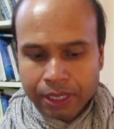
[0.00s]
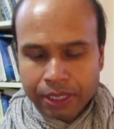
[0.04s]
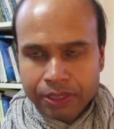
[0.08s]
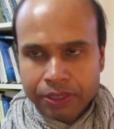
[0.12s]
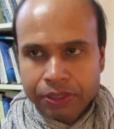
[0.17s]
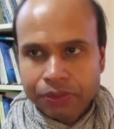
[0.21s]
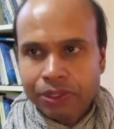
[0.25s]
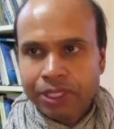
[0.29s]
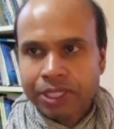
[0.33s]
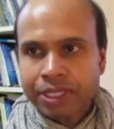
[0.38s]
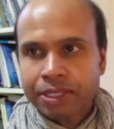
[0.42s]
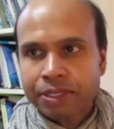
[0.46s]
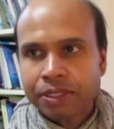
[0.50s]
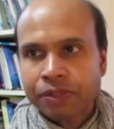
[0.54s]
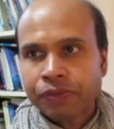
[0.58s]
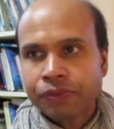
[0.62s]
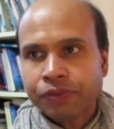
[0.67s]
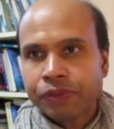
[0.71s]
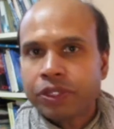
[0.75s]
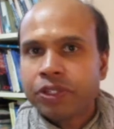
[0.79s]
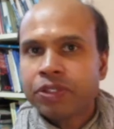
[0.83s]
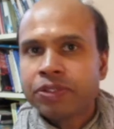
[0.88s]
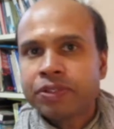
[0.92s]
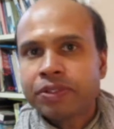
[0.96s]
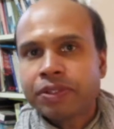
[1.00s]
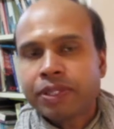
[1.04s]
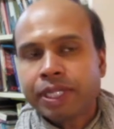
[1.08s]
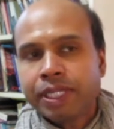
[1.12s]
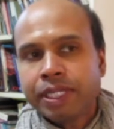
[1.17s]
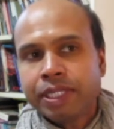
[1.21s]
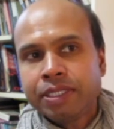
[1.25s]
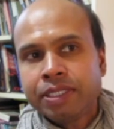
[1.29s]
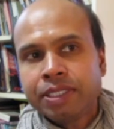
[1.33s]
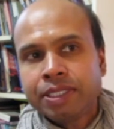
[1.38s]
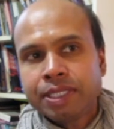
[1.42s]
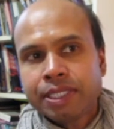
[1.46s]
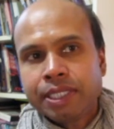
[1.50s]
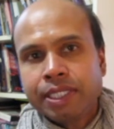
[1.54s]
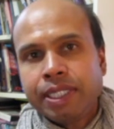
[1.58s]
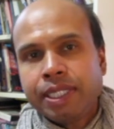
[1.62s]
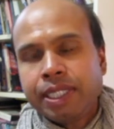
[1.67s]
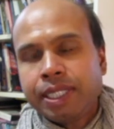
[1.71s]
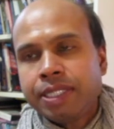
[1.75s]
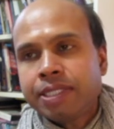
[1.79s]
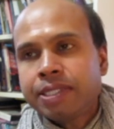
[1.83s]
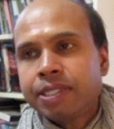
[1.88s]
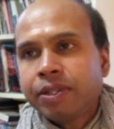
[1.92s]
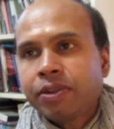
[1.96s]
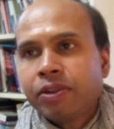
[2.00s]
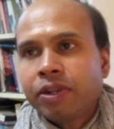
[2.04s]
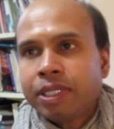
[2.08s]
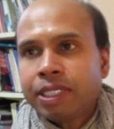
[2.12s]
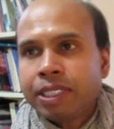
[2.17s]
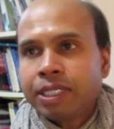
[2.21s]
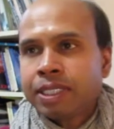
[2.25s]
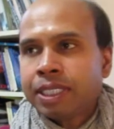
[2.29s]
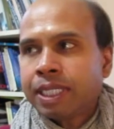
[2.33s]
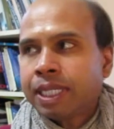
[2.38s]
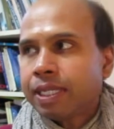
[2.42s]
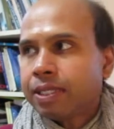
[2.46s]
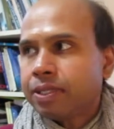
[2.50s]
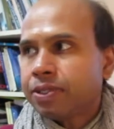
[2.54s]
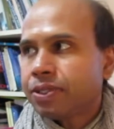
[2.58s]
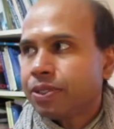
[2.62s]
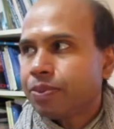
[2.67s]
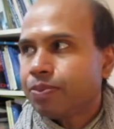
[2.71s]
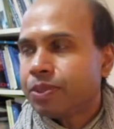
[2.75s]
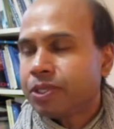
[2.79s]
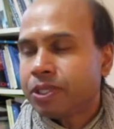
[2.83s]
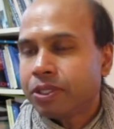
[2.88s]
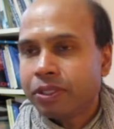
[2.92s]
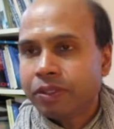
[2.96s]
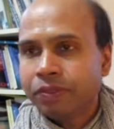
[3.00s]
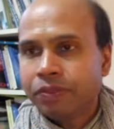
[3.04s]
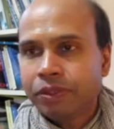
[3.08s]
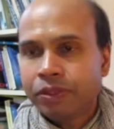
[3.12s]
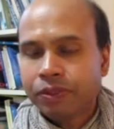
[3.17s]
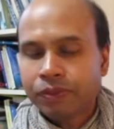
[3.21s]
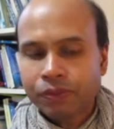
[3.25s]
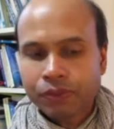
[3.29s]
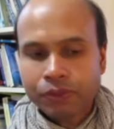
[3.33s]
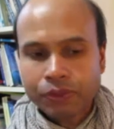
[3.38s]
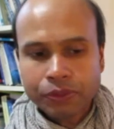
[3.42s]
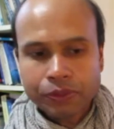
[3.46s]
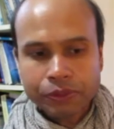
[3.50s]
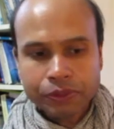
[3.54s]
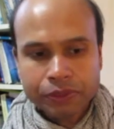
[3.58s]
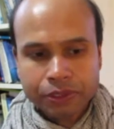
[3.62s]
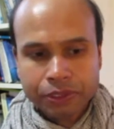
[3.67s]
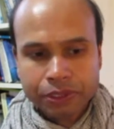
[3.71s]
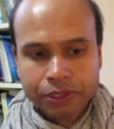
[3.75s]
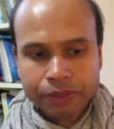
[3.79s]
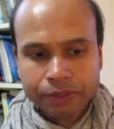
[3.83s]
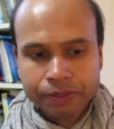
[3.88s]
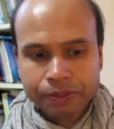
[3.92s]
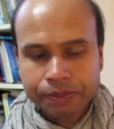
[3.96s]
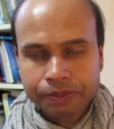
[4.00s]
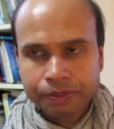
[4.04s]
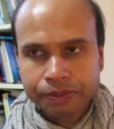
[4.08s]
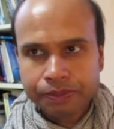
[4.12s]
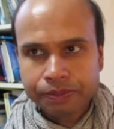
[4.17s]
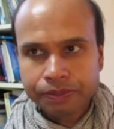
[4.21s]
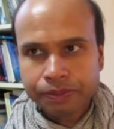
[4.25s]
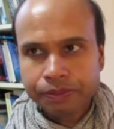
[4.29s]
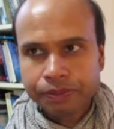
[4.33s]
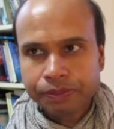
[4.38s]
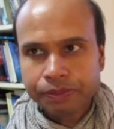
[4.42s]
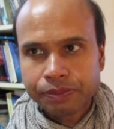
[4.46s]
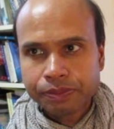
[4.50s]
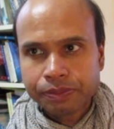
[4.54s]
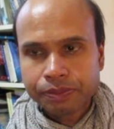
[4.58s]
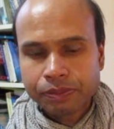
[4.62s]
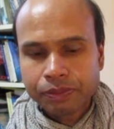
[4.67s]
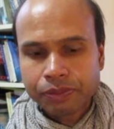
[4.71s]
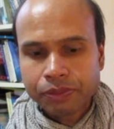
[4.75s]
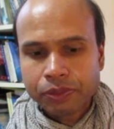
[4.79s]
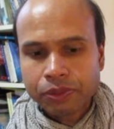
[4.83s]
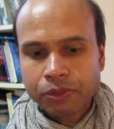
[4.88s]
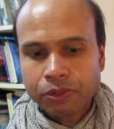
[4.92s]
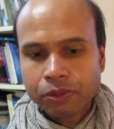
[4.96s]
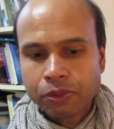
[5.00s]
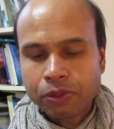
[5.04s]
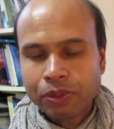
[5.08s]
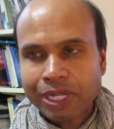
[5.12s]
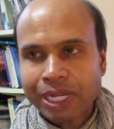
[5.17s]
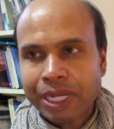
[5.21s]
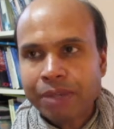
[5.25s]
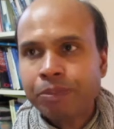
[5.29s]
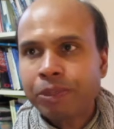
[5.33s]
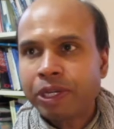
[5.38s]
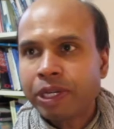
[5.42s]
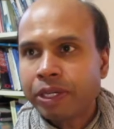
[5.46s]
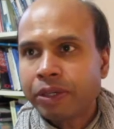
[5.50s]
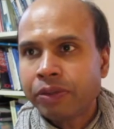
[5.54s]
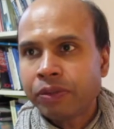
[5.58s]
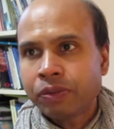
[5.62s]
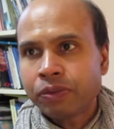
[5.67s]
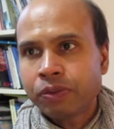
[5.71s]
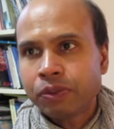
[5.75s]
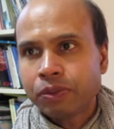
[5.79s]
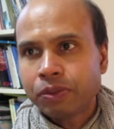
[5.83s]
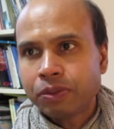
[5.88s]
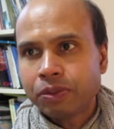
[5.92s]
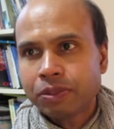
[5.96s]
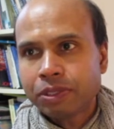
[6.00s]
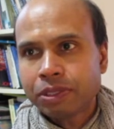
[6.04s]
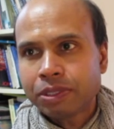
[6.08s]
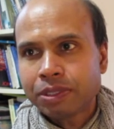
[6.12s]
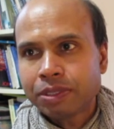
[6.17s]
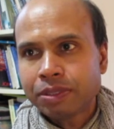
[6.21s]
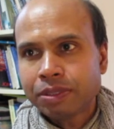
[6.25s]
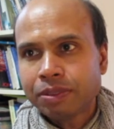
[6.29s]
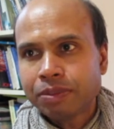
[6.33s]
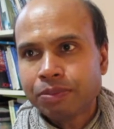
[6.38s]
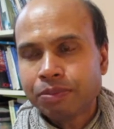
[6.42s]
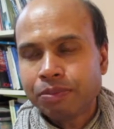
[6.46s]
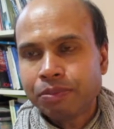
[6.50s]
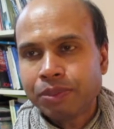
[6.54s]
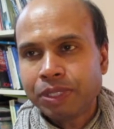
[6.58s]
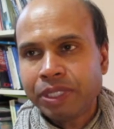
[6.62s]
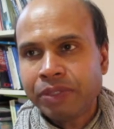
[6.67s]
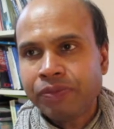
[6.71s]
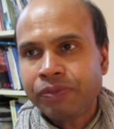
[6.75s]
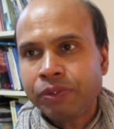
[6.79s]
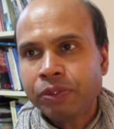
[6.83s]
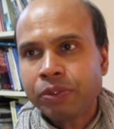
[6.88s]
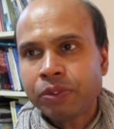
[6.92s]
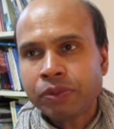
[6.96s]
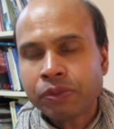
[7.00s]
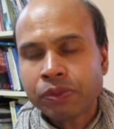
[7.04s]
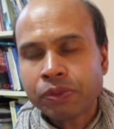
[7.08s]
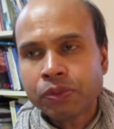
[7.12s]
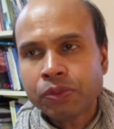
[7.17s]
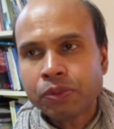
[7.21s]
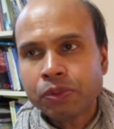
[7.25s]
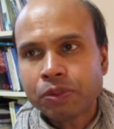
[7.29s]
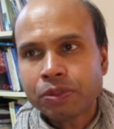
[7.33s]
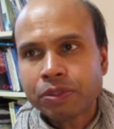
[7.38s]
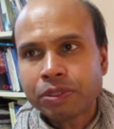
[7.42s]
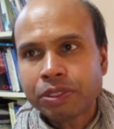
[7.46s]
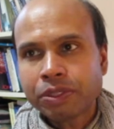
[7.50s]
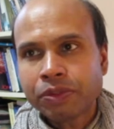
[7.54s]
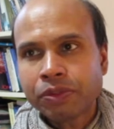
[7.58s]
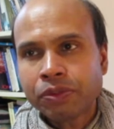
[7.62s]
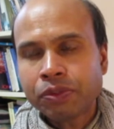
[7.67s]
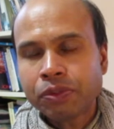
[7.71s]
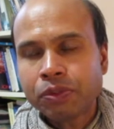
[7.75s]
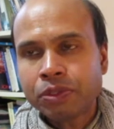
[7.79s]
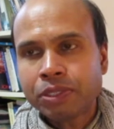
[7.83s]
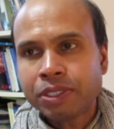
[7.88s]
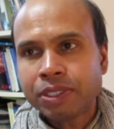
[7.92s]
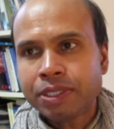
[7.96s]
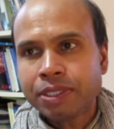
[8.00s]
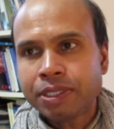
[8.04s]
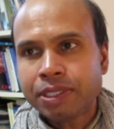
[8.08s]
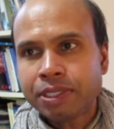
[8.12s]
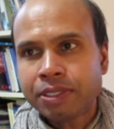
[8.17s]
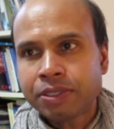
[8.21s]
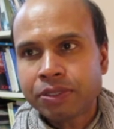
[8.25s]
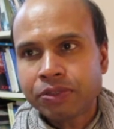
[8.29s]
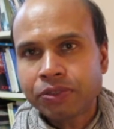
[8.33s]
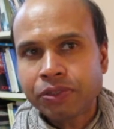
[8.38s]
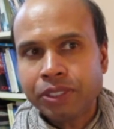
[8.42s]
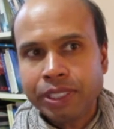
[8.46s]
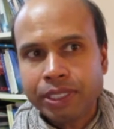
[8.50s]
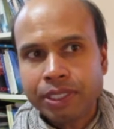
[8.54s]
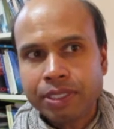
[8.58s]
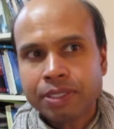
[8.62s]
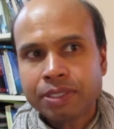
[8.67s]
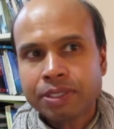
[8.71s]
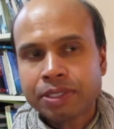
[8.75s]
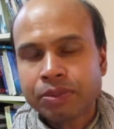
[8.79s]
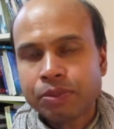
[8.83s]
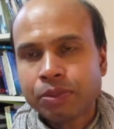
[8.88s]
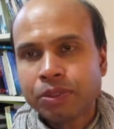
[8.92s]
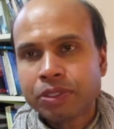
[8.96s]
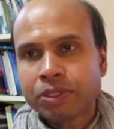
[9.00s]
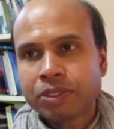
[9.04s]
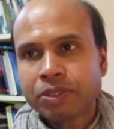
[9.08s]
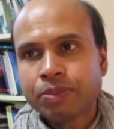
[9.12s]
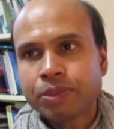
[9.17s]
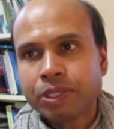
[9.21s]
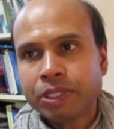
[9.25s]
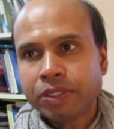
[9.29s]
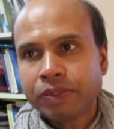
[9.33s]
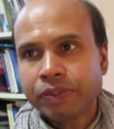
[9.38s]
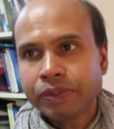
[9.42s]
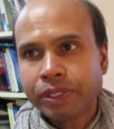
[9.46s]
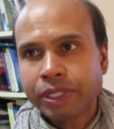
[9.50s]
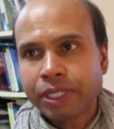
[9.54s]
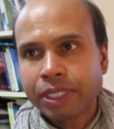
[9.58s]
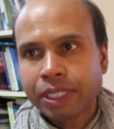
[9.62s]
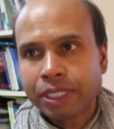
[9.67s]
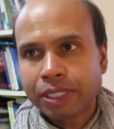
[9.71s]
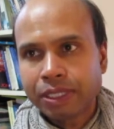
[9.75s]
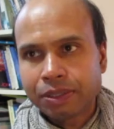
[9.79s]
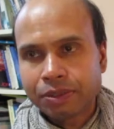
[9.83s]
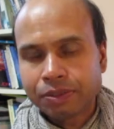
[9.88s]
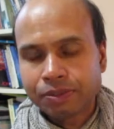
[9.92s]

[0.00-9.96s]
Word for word: So this is the first thing to see, is there a detached observer of thoughts? Or am I a thought? But if you're a thought, a thought is discrete, so what's observing that?